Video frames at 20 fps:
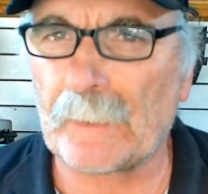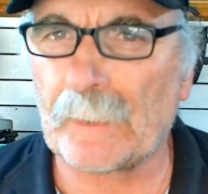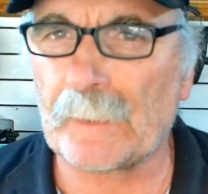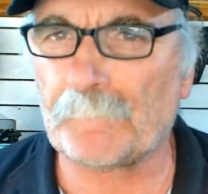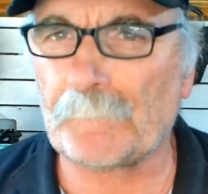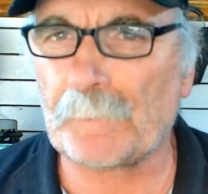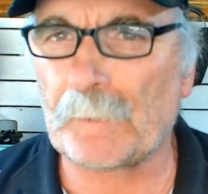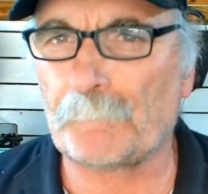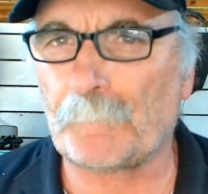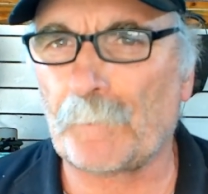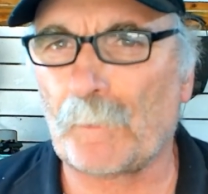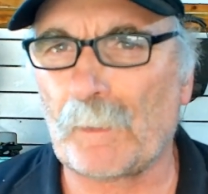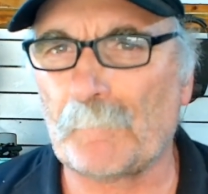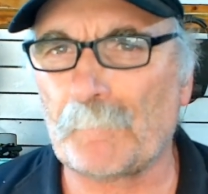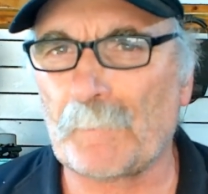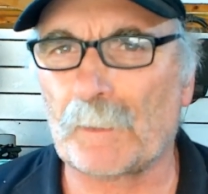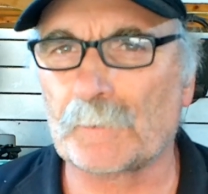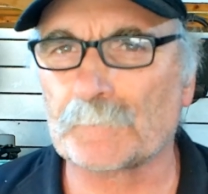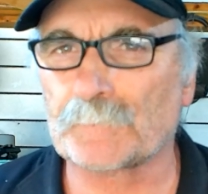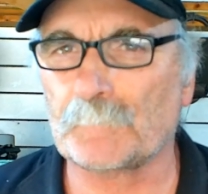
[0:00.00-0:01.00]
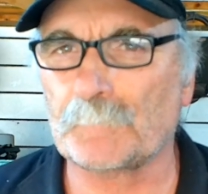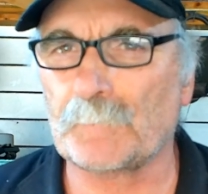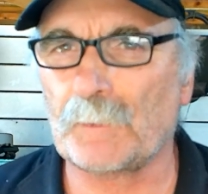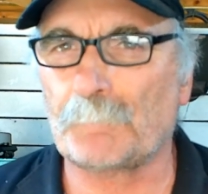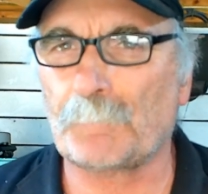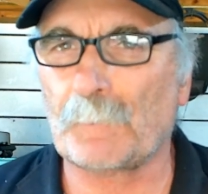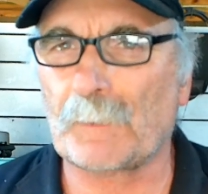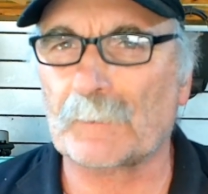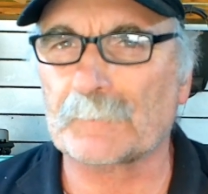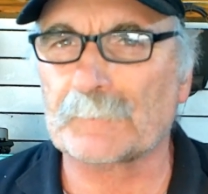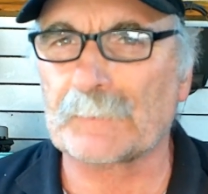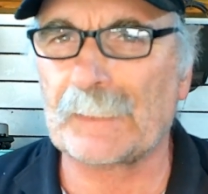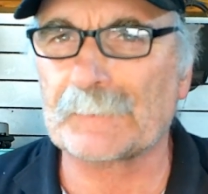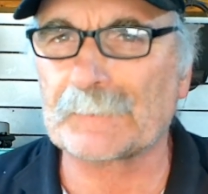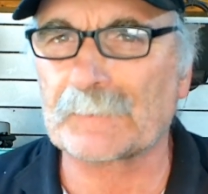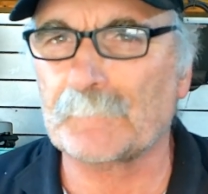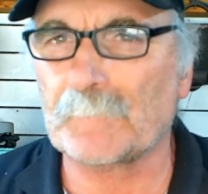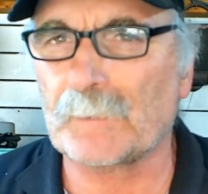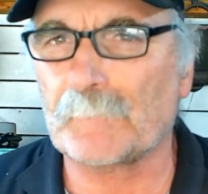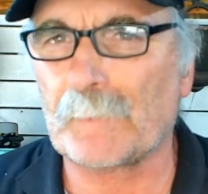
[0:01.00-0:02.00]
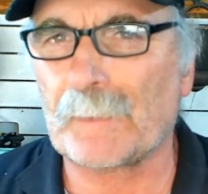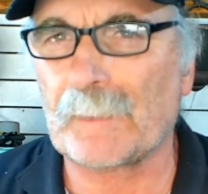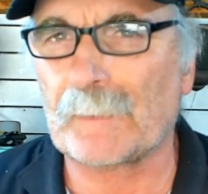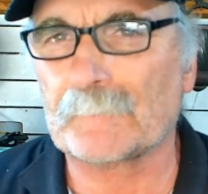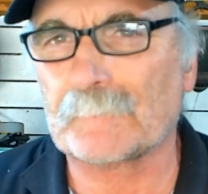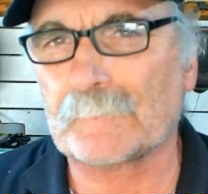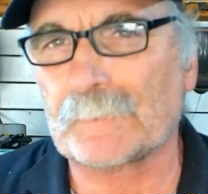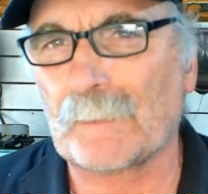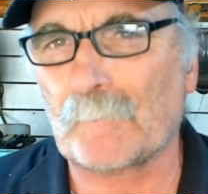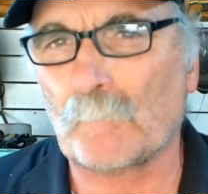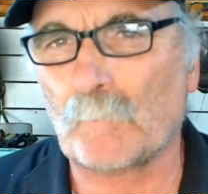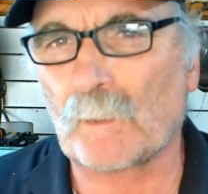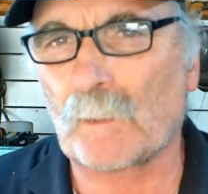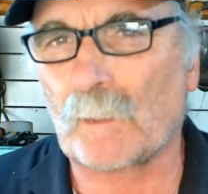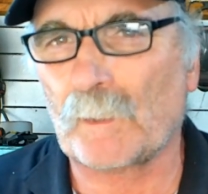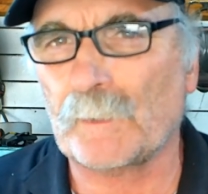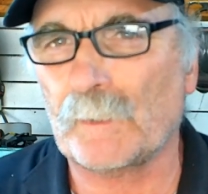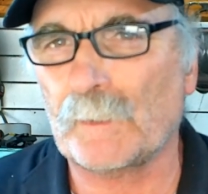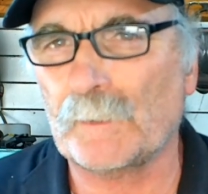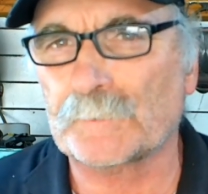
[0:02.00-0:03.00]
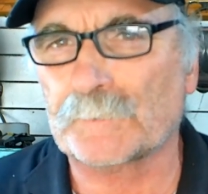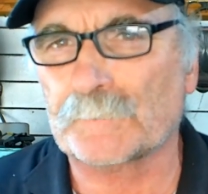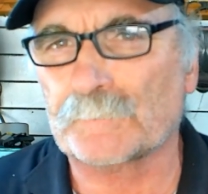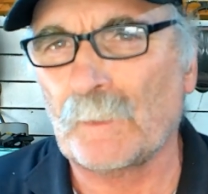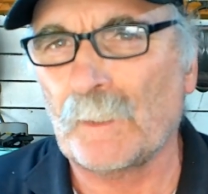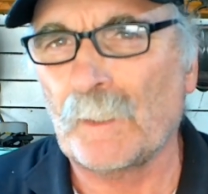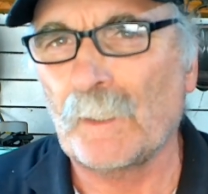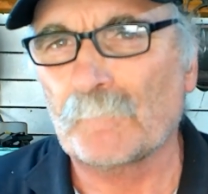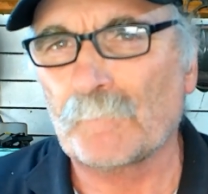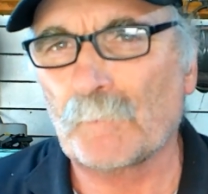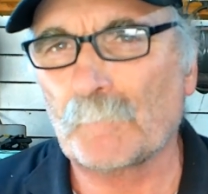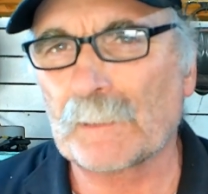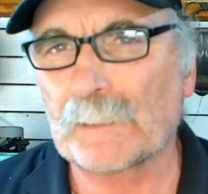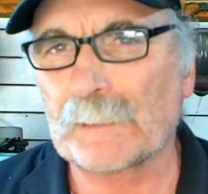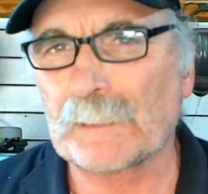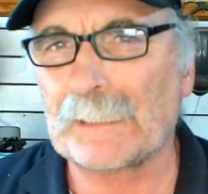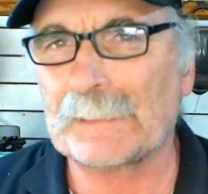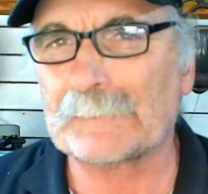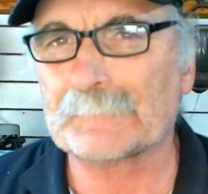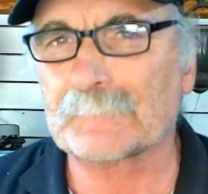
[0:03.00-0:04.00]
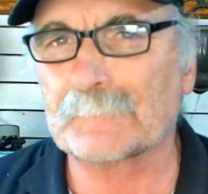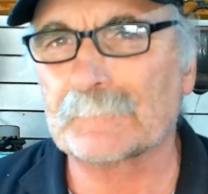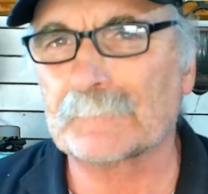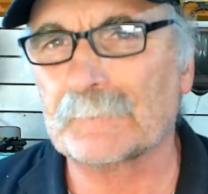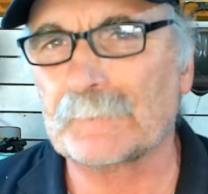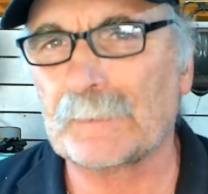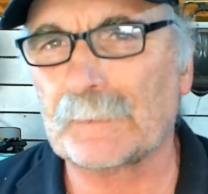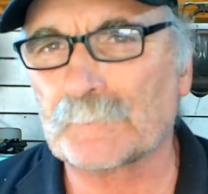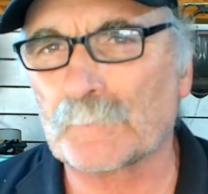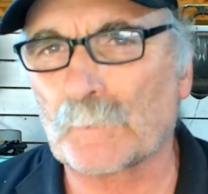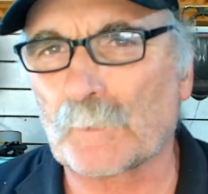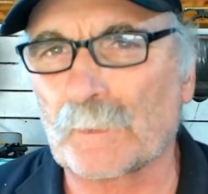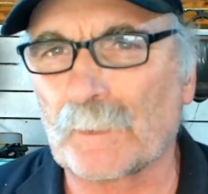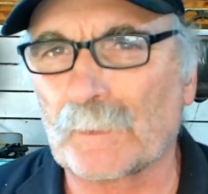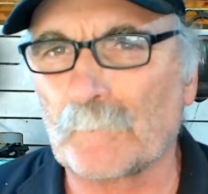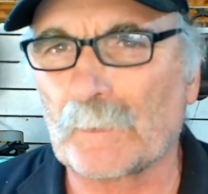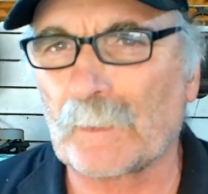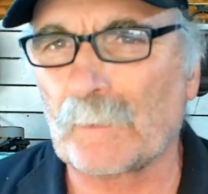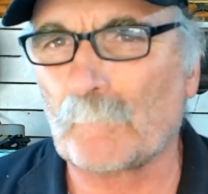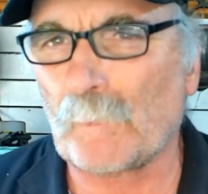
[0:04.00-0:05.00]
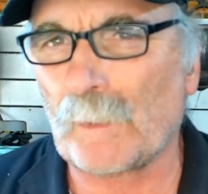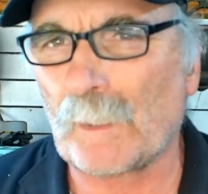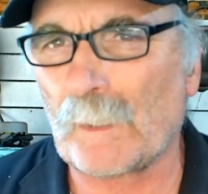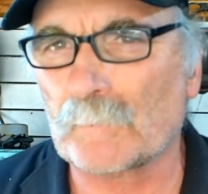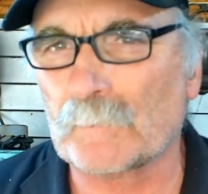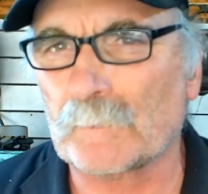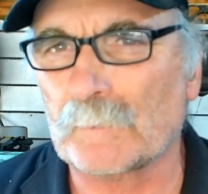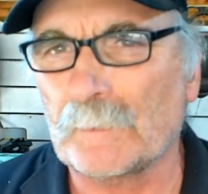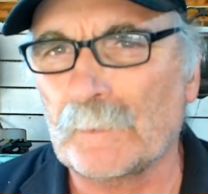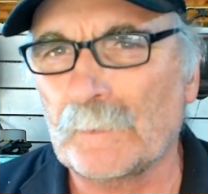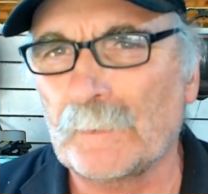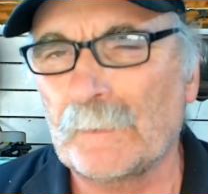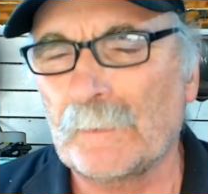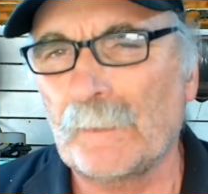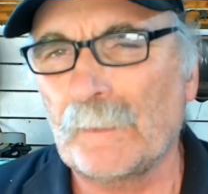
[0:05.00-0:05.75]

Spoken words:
Hey, I've had a few emails from you fellas asking me about what I use for my glasses and that sort of thing when I'm welding.